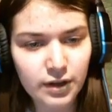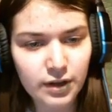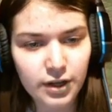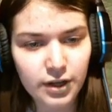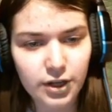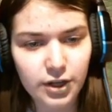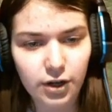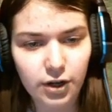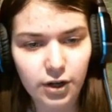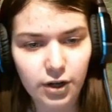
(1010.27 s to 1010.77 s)

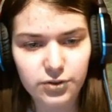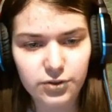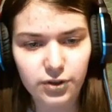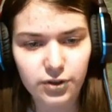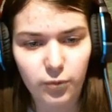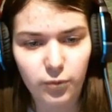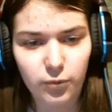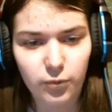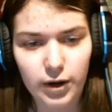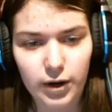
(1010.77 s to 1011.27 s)
You're also going
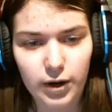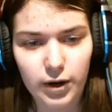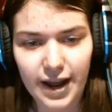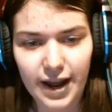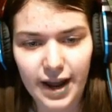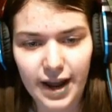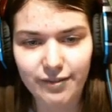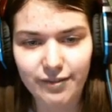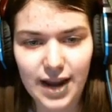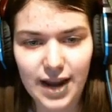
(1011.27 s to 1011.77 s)
to want to
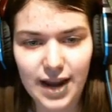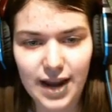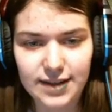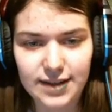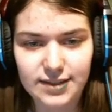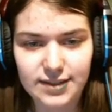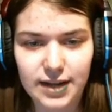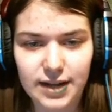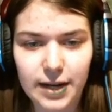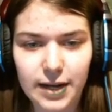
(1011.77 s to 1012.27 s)
have
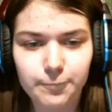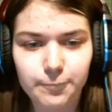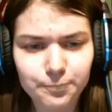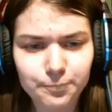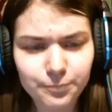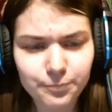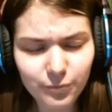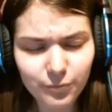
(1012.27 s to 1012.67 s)
cast time